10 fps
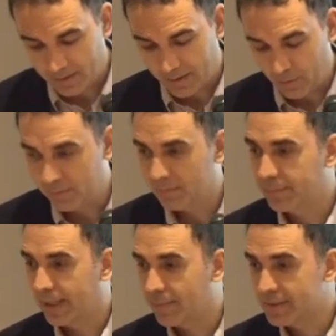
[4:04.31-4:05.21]
I will
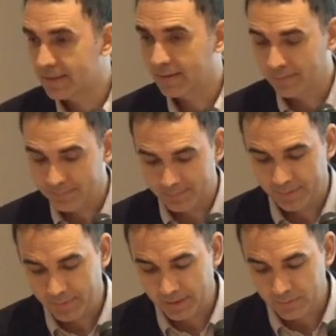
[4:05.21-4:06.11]
perhaps um,
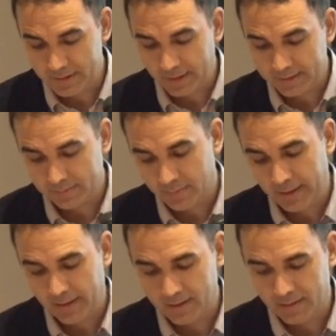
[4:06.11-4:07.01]
prepare to start
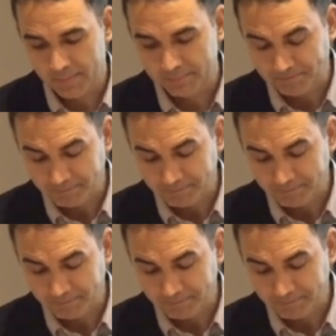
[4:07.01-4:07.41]
my um,